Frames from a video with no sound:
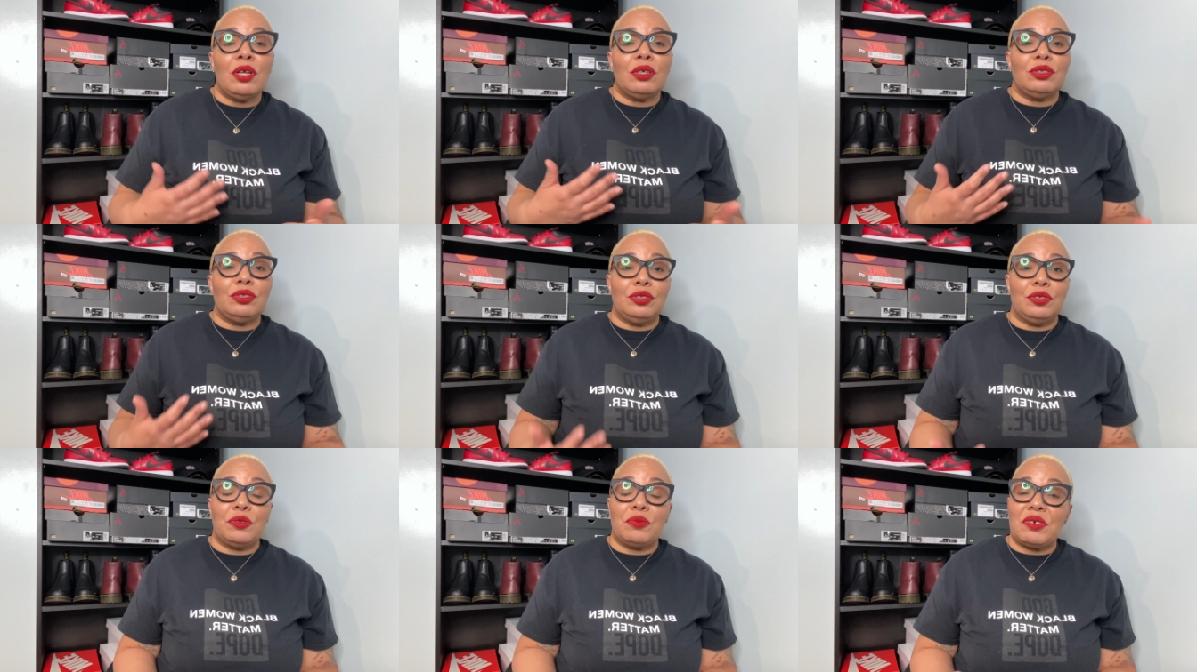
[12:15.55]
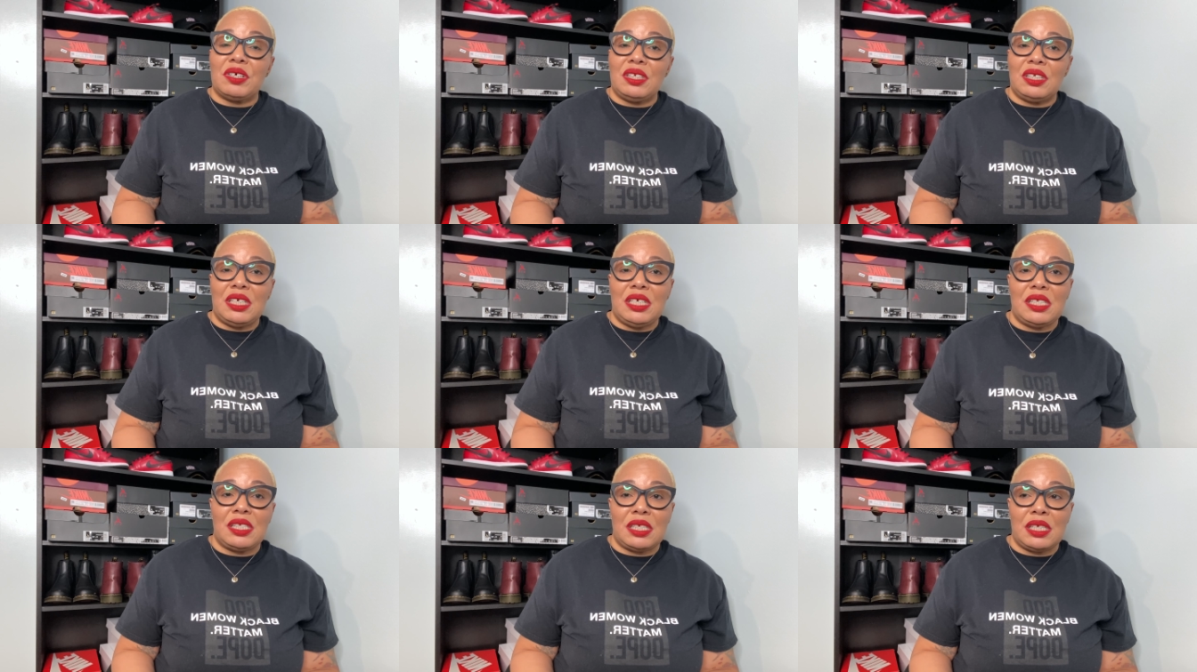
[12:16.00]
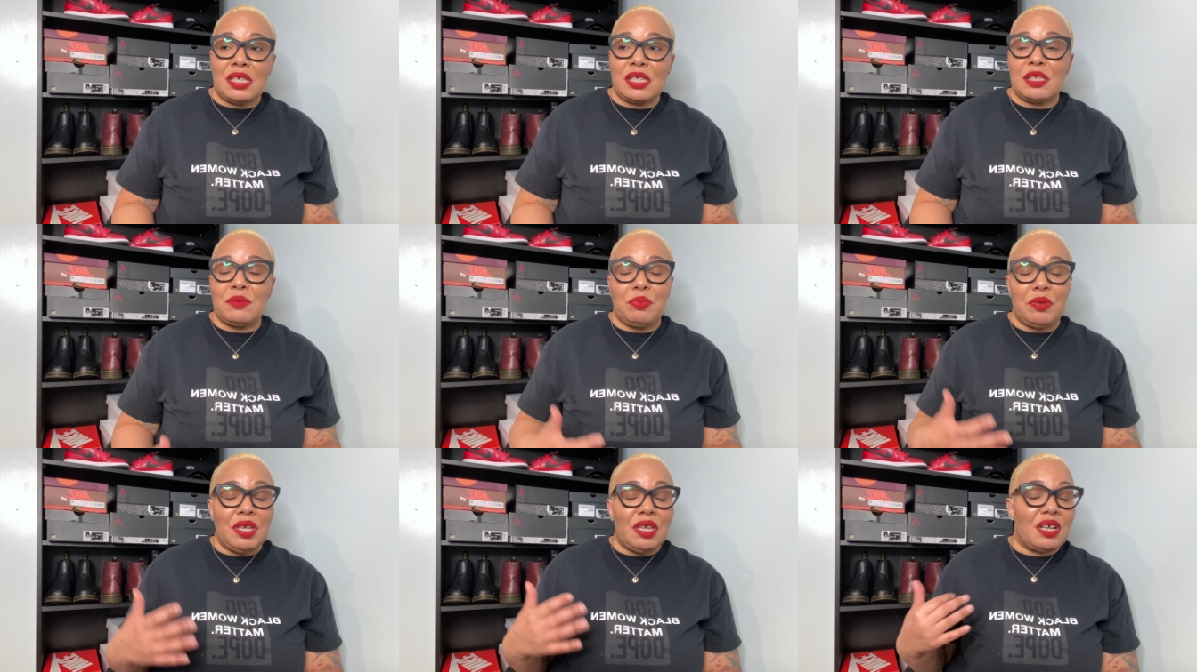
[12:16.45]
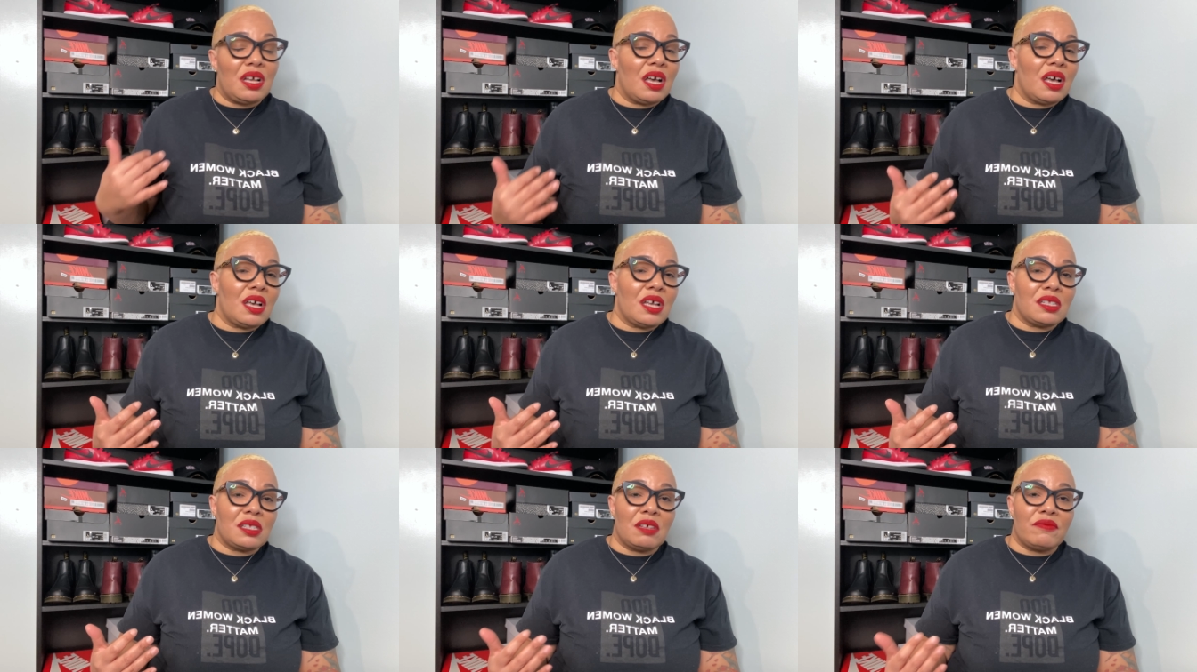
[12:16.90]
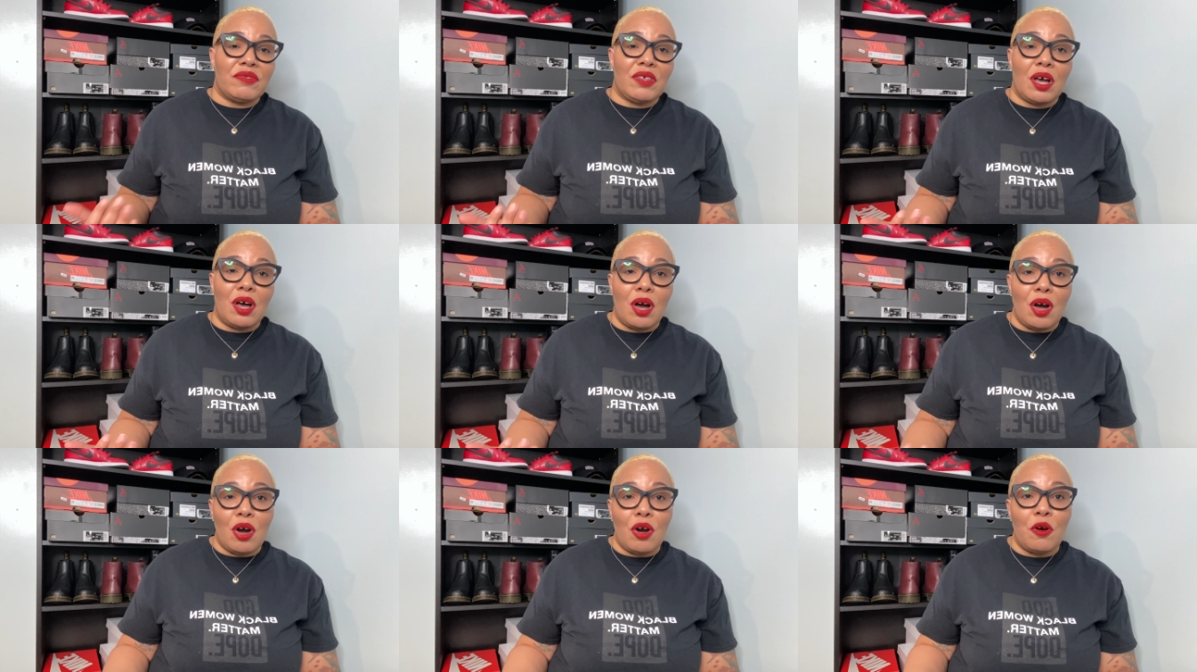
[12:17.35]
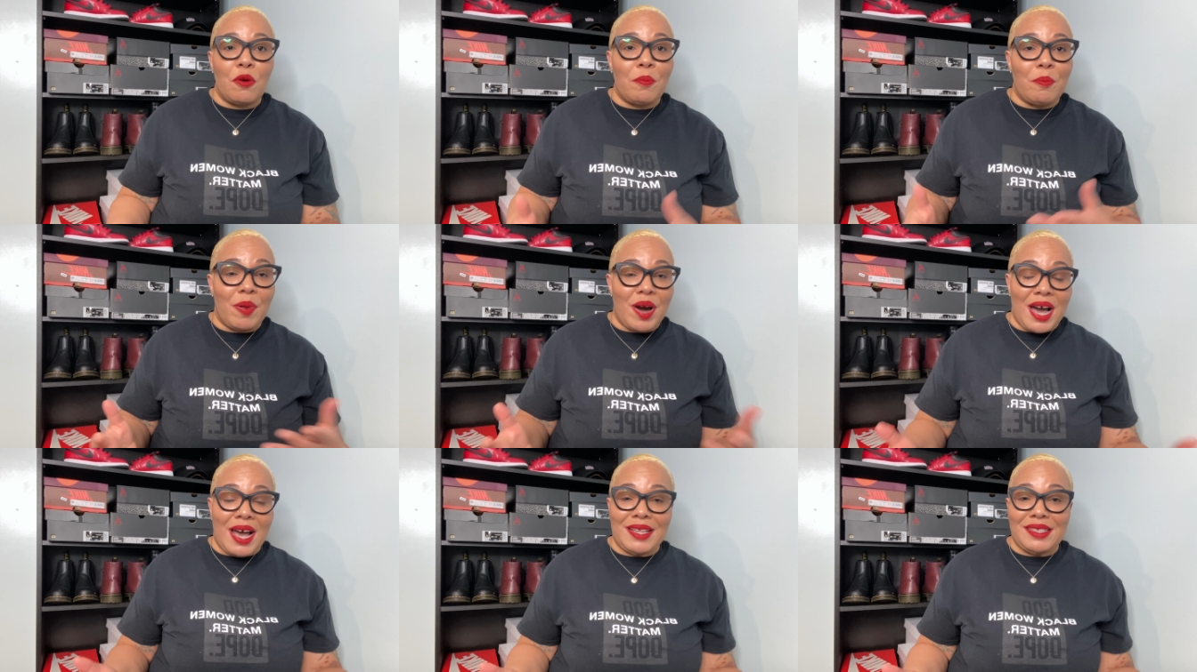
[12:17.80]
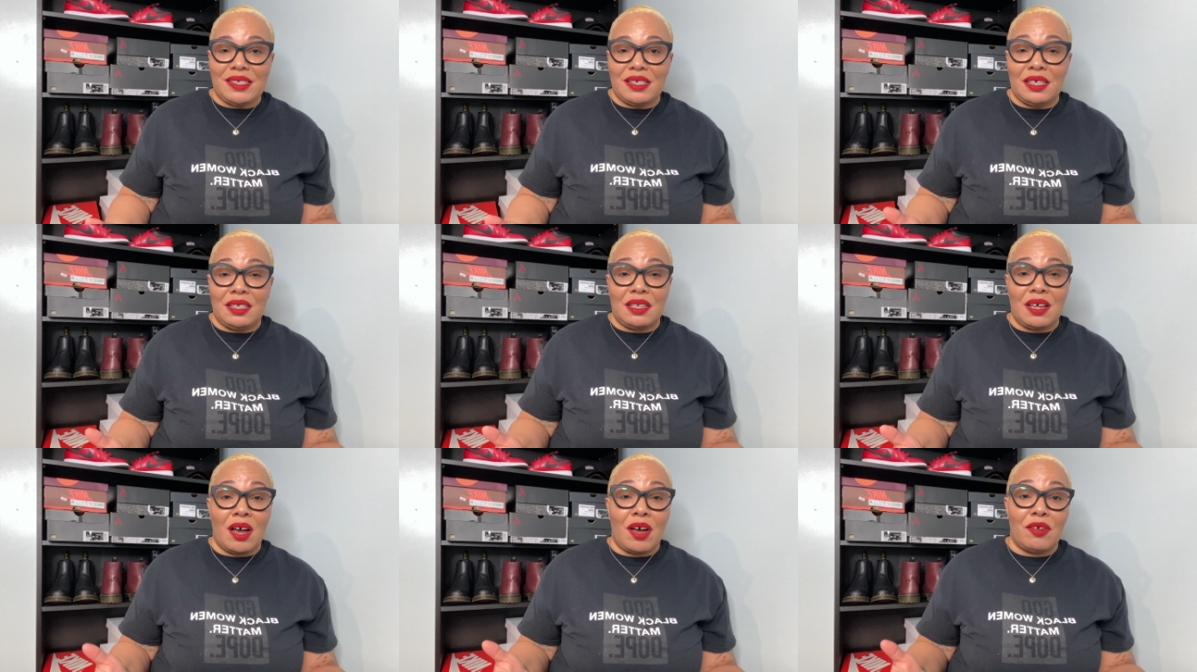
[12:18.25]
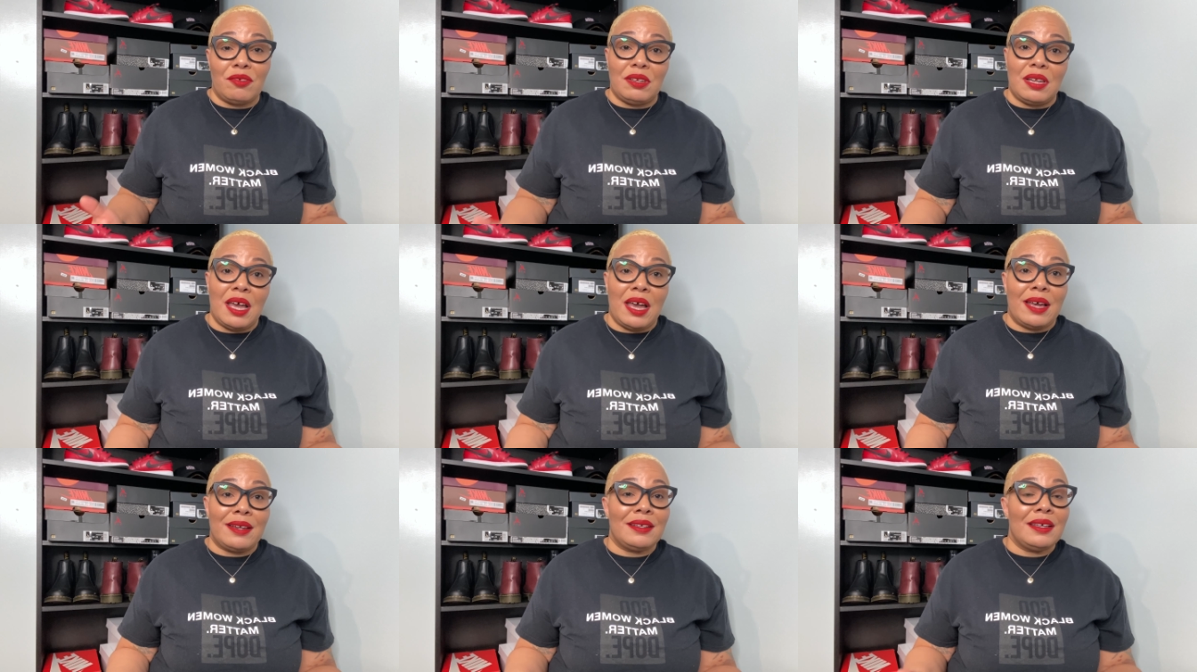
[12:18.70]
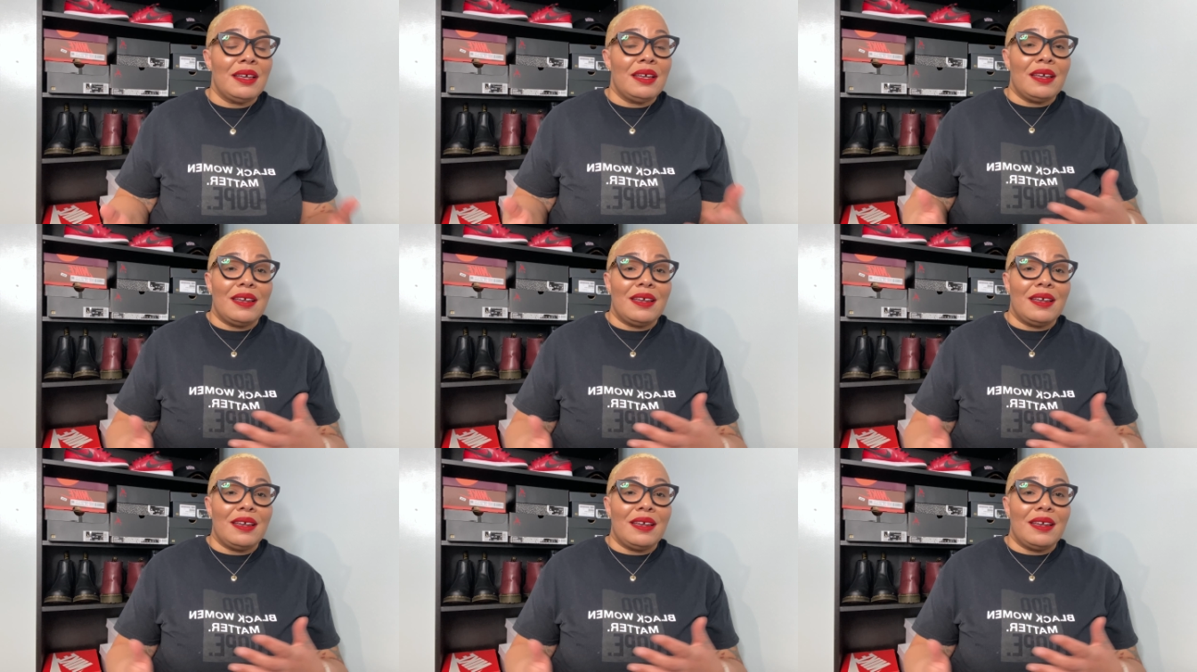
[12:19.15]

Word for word: new releases because of the whole box and all that.